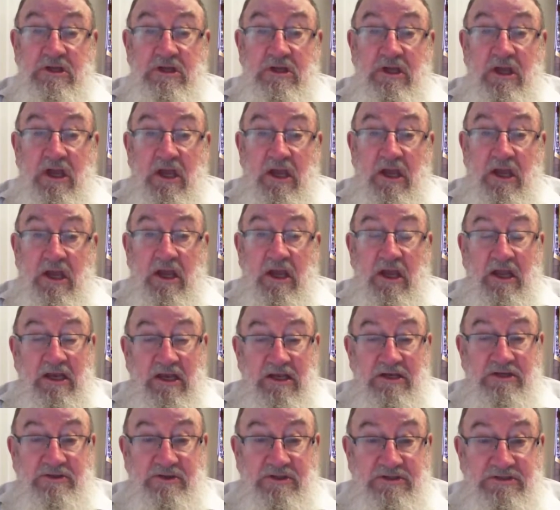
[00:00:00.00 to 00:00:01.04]
an
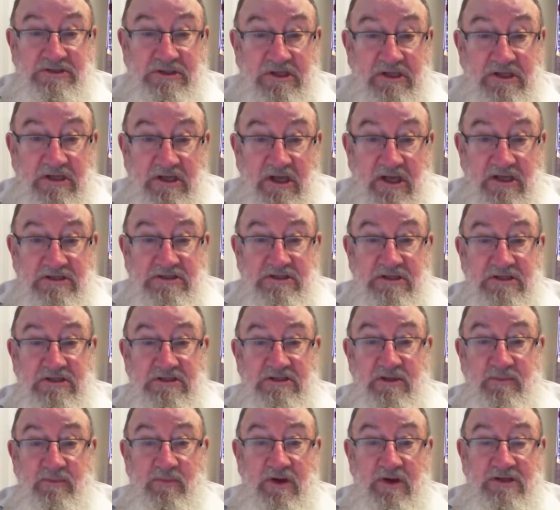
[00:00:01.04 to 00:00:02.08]
interesting taste, in
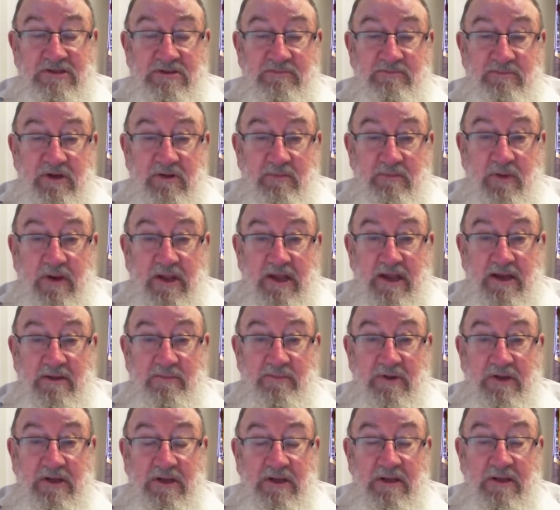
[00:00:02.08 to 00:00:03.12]
some ways a bit bland,
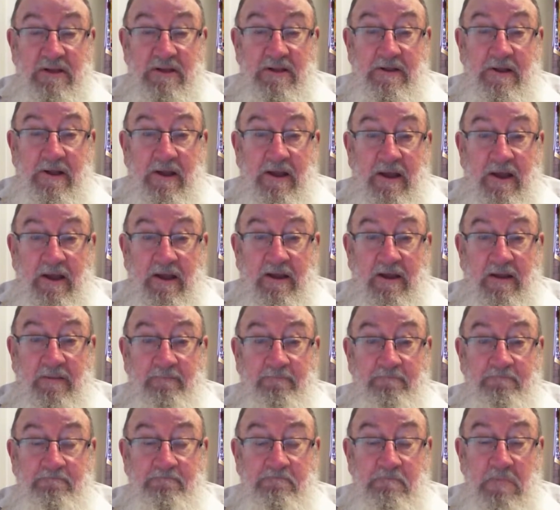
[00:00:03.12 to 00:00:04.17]
but
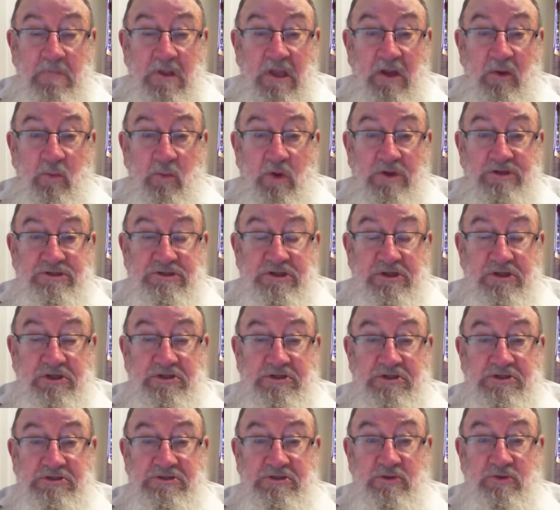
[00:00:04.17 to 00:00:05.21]
once you got
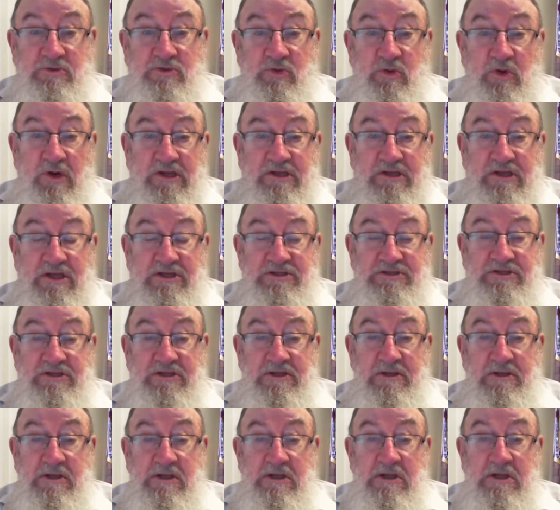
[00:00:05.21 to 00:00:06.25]
used to it, it was quite tasty.
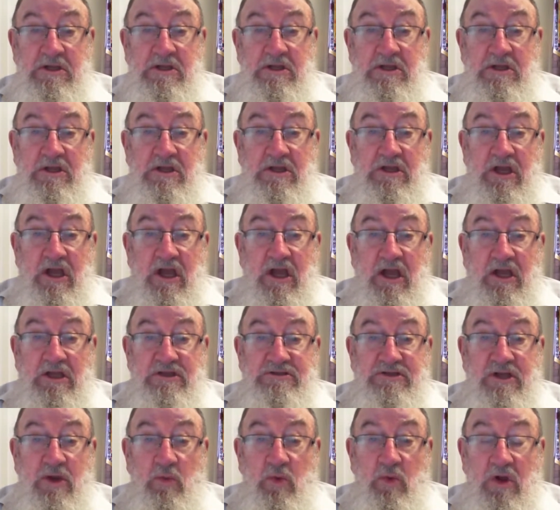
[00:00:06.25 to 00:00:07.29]

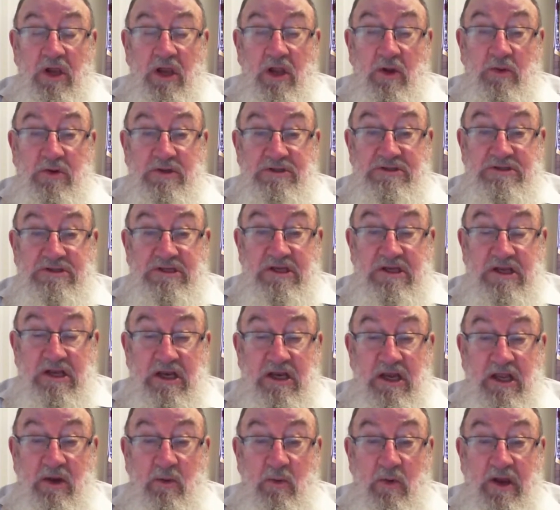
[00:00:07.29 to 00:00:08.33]
So while they were sitting
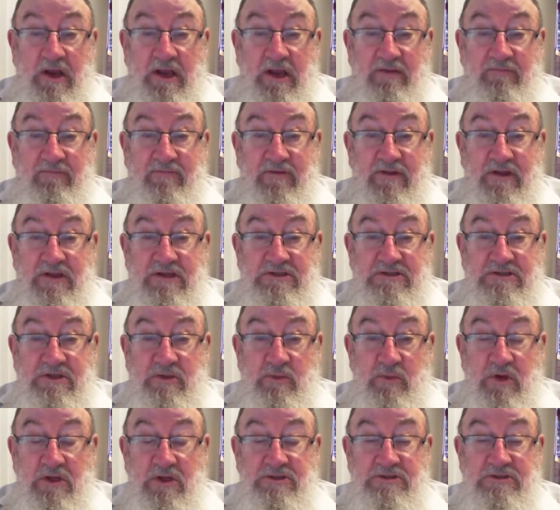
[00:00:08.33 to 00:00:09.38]
there waiting for these to
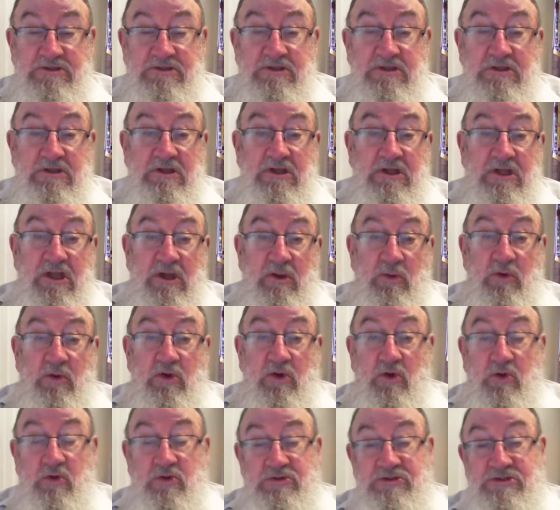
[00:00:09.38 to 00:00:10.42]
roast, they were of
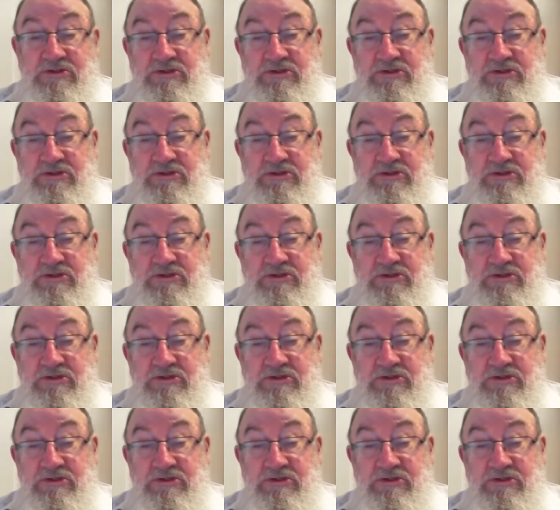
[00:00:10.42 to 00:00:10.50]
course